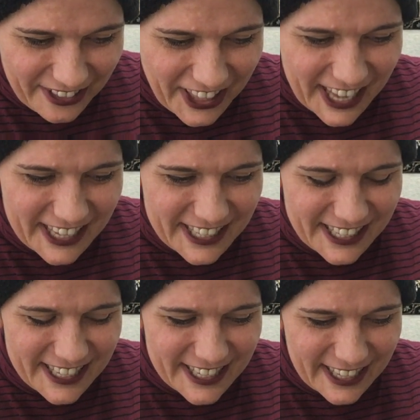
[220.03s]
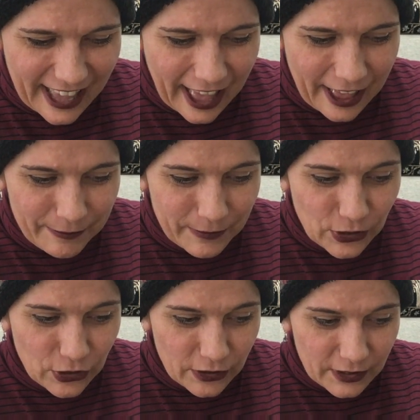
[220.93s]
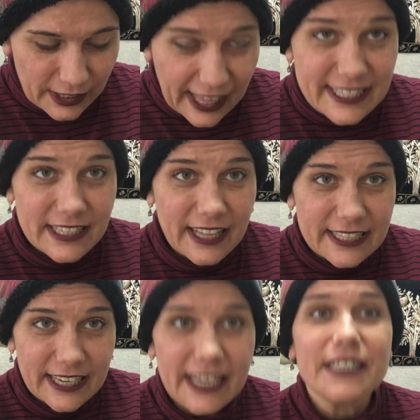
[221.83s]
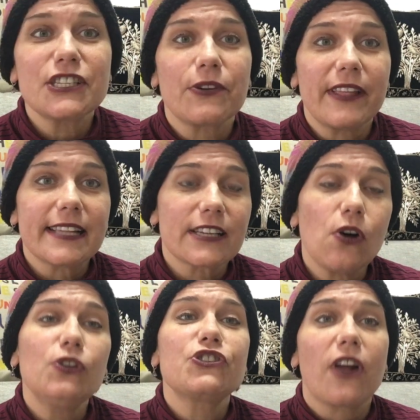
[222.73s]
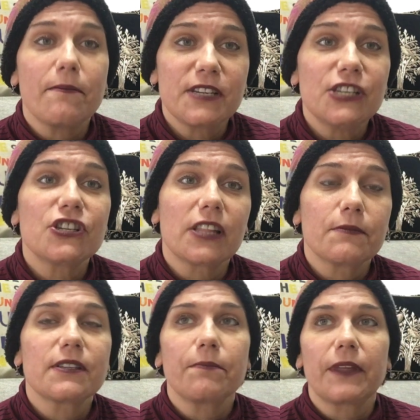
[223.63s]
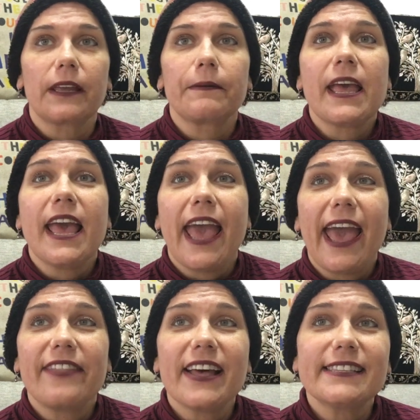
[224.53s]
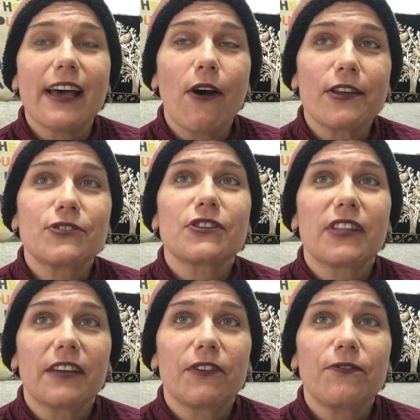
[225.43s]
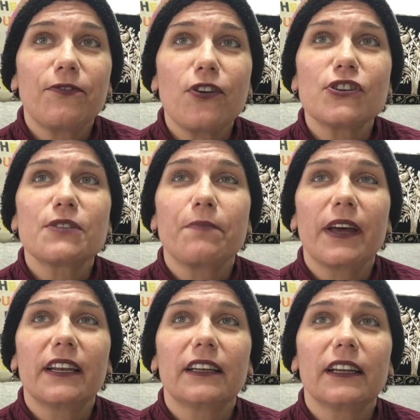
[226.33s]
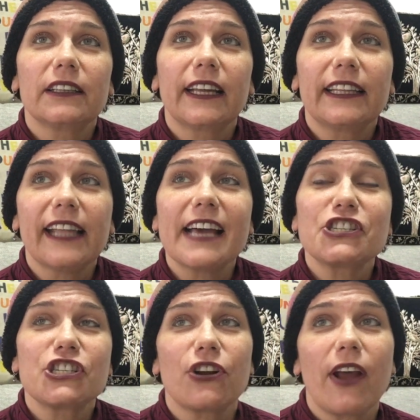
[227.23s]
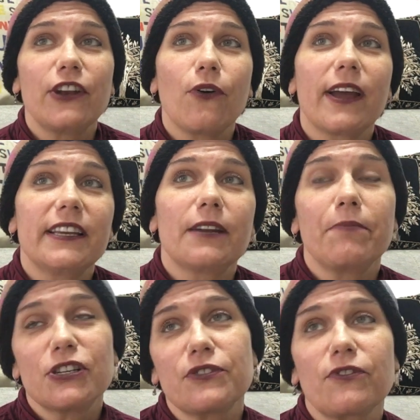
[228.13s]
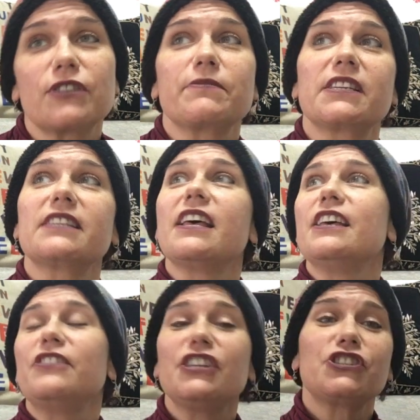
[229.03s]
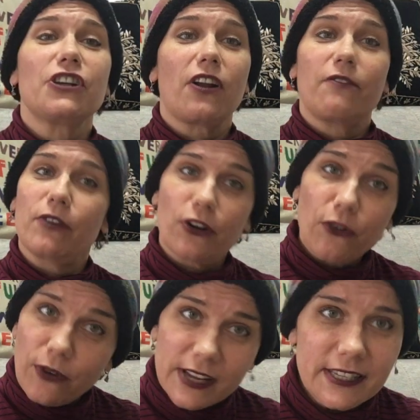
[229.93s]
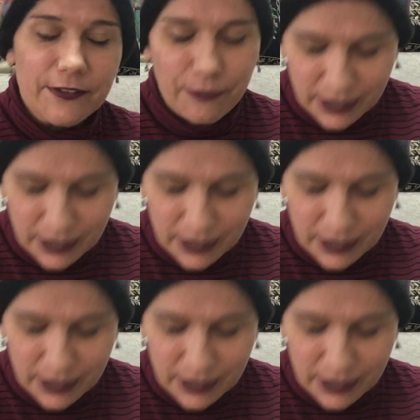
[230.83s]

things, um, that's, that's a history, that's culture. I'm teaching them something. And that's how I used to think of it at first, but like last year, I know I did a bunch of Christmas things. This year, I went crazy for